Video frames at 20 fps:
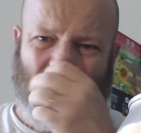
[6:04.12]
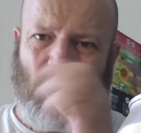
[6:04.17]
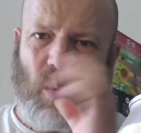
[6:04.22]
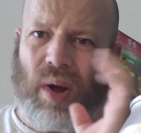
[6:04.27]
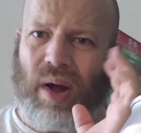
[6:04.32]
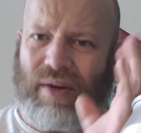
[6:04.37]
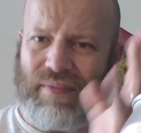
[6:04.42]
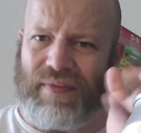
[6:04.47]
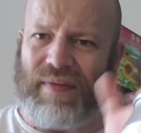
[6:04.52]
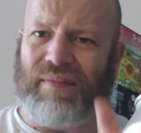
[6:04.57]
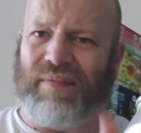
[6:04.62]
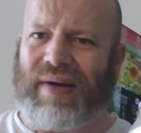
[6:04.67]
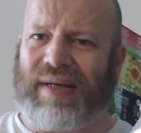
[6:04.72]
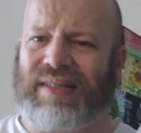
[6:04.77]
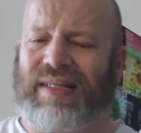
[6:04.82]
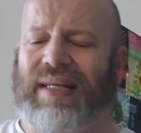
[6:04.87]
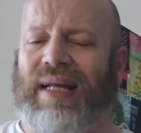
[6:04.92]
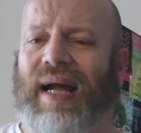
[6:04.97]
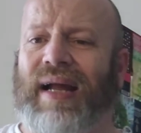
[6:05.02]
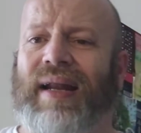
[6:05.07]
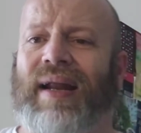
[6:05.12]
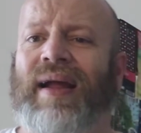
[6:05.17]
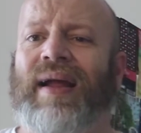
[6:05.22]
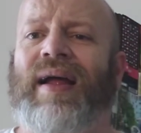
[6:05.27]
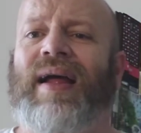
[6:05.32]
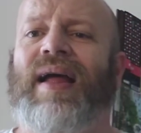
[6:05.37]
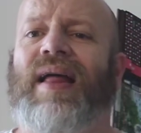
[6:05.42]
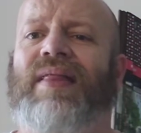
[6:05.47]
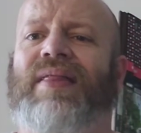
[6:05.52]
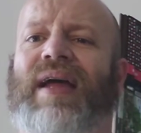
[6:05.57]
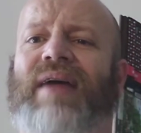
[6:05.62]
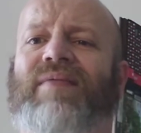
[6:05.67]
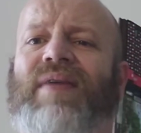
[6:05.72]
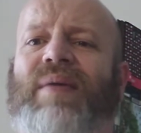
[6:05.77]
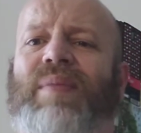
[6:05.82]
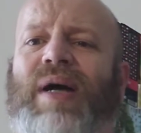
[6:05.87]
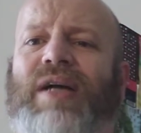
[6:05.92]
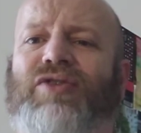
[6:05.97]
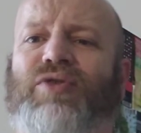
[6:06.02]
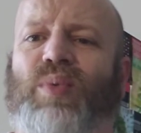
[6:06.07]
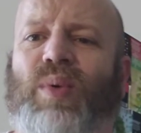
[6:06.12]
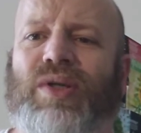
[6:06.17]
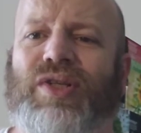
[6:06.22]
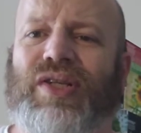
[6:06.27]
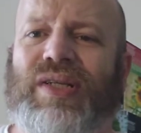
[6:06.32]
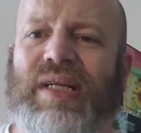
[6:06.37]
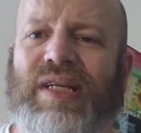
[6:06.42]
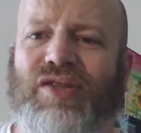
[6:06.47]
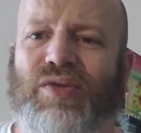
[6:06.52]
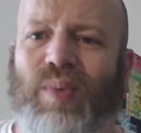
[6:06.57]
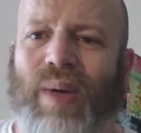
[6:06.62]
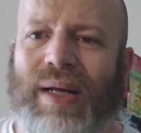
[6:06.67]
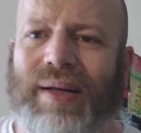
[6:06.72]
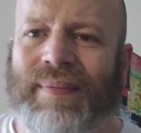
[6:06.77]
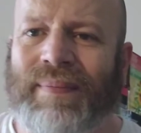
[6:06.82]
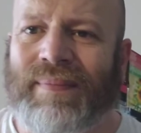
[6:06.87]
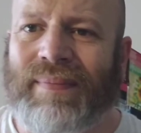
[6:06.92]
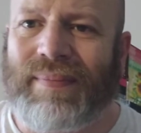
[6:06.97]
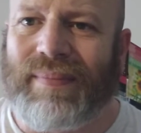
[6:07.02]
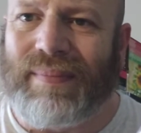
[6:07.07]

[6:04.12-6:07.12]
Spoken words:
Worth investigating. Thank you very much for watching this one.